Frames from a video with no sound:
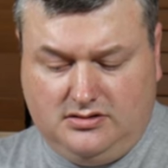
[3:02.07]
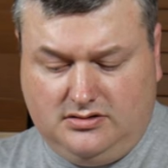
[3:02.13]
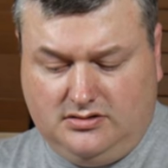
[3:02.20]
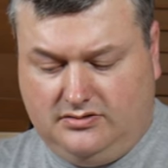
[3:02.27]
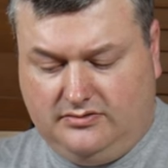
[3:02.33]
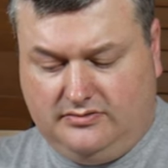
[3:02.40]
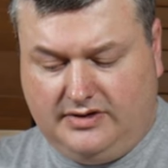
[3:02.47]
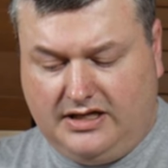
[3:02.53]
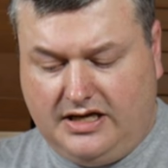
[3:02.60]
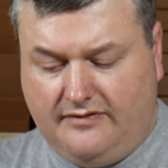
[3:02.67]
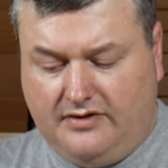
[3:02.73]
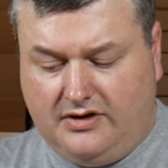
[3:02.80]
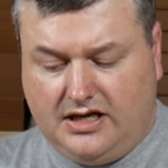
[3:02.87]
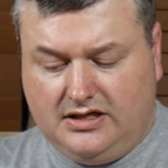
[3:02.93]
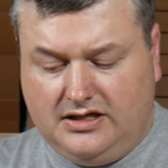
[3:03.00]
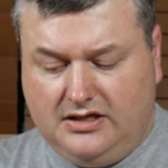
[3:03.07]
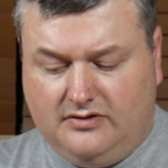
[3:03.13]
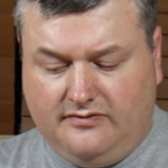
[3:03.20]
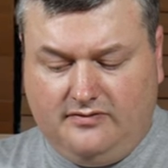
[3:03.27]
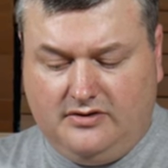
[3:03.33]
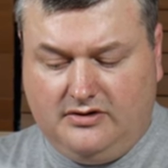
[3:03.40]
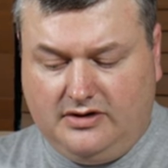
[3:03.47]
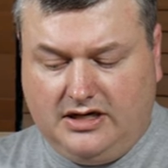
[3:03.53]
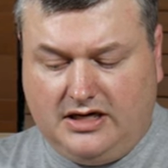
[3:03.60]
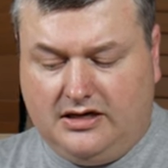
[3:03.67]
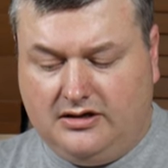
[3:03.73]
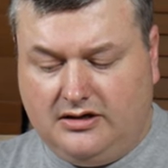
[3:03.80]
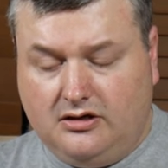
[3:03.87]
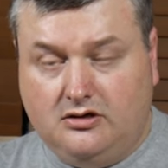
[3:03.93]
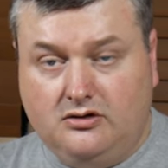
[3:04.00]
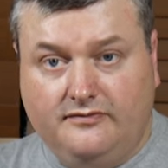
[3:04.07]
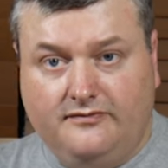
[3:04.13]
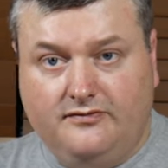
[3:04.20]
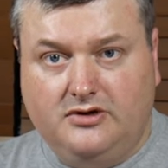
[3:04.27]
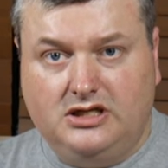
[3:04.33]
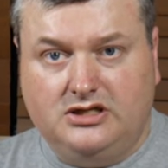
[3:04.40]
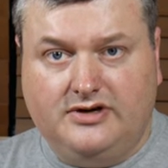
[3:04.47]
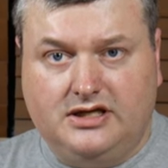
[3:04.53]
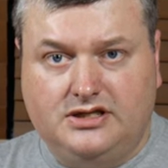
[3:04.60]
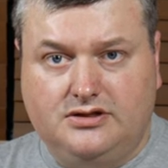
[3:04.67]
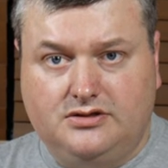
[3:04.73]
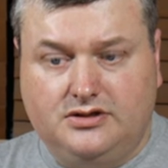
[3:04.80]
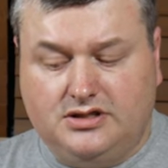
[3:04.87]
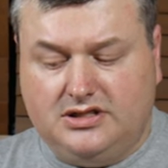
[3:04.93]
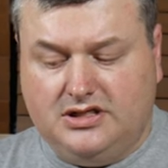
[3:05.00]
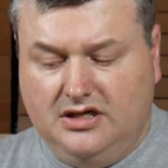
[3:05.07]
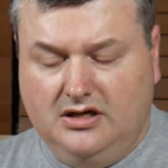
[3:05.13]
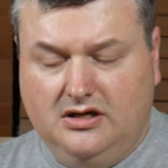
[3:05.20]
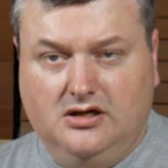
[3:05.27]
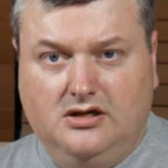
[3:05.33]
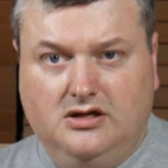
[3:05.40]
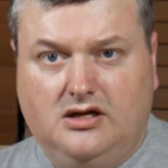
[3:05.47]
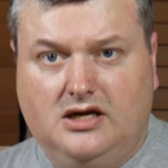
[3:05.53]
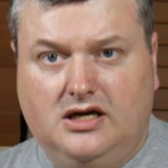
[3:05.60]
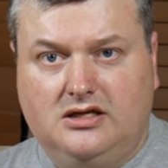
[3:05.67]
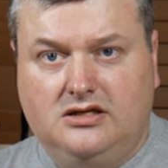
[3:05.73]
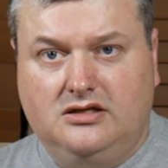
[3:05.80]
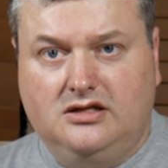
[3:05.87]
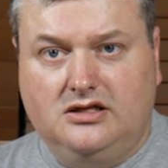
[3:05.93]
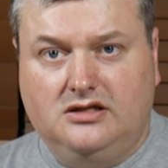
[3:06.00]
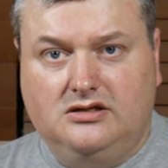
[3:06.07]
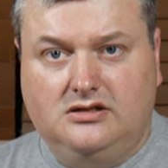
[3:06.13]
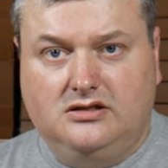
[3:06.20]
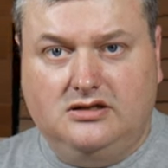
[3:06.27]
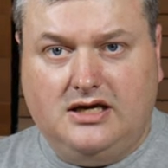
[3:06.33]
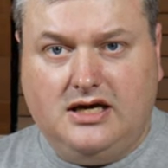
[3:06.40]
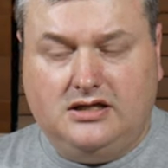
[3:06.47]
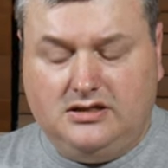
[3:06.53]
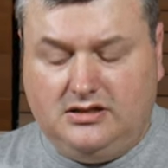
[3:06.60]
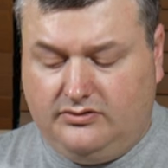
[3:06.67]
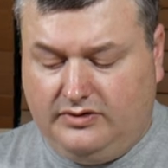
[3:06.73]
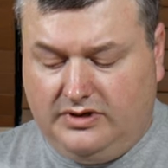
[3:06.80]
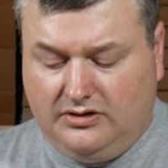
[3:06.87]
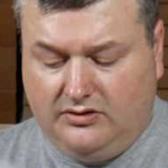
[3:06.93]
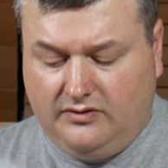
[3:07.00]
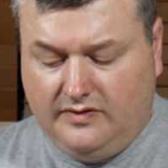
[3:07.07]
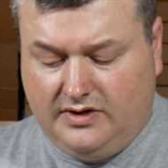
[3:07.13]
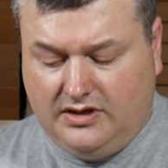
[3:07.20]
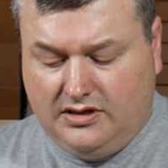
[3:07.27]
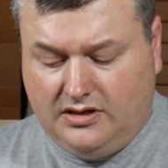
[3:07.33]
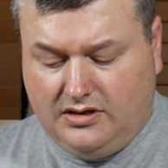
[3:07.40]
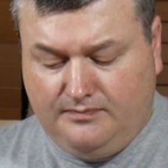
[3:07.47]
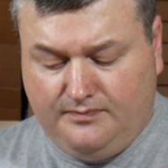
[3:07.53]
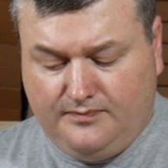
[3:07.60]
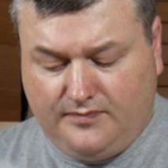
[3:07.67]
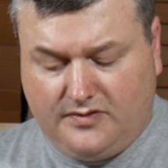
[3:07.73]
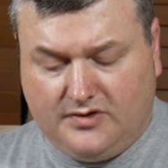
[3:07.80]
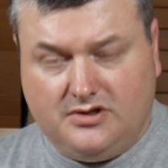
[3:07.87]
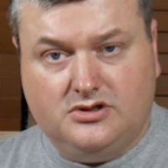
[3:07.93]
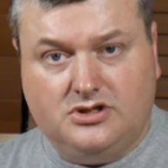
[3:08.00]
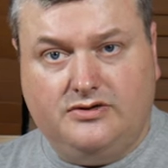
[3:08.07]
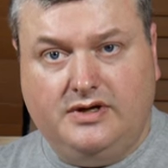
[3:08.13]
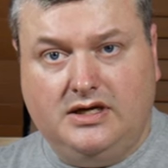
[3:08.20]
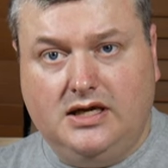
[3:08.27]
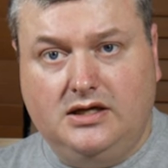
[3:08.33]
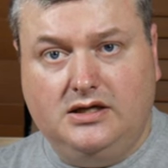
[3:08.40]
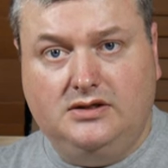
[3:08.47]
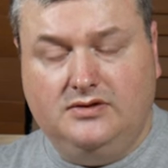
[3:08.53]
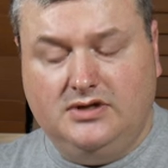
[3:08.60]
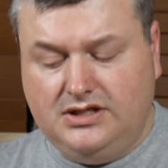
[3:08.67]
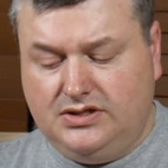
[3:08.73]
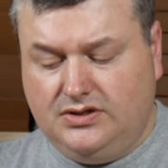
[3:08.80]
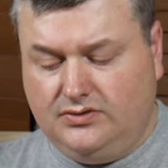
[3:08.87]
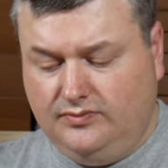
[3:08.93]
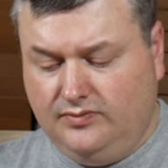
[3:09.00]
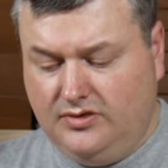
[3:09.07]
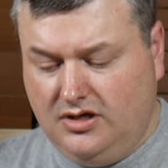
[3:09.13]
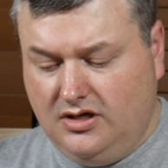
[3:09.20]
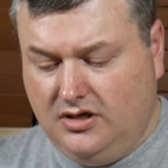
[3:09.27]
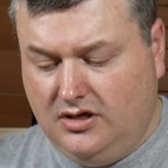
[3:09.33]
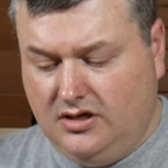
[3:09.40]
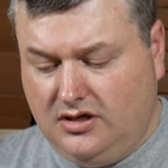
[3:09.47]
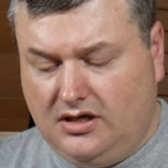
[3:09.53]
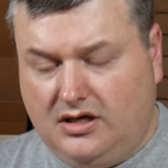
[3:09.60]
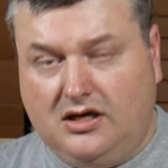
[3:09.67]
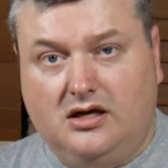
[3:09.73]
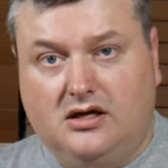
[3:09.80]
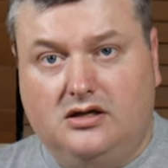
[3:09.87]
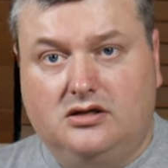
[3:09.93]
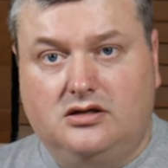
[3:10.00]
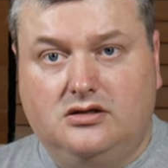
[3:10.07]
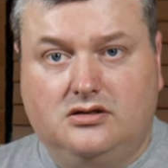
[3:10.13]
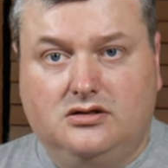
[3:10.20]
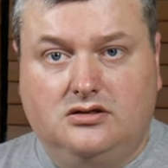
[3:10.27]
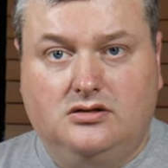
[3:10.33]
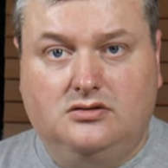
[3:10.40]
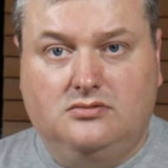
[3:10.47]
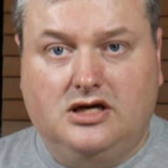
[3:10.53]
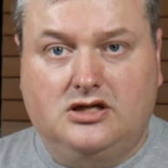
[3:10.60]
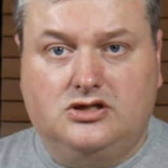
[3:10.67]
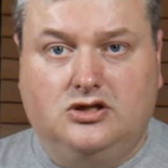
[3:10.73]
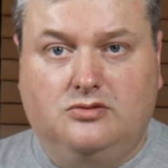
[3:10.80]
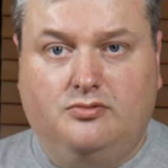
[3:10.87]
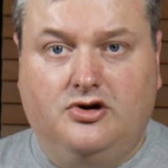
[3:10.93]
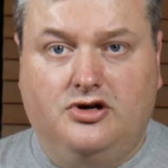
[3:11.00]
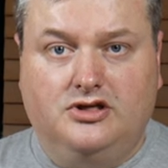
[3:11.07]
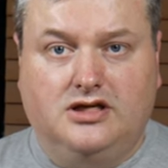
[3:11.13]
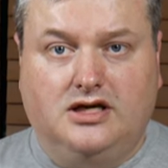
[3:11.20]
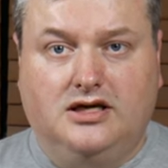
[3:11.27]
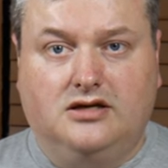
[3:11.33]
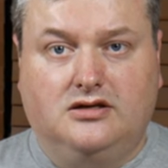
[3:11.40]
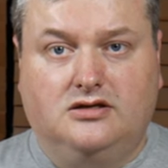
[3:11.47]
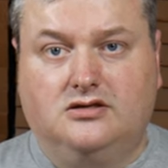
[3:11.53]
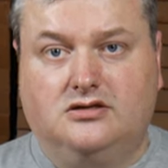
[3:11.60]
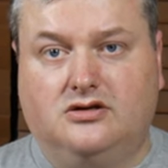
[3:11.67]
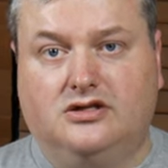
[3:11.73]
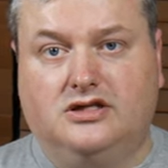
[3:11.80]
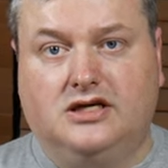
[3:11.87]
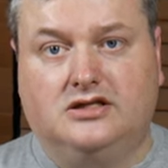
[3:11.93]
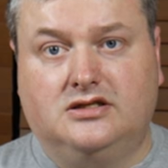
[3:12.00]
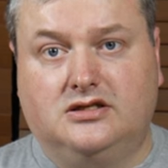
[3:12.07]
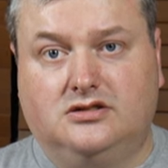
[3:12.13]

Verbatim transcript: whatever I did regarding of retractions, I didn't get rid of the stringing issue. And at some point I contacted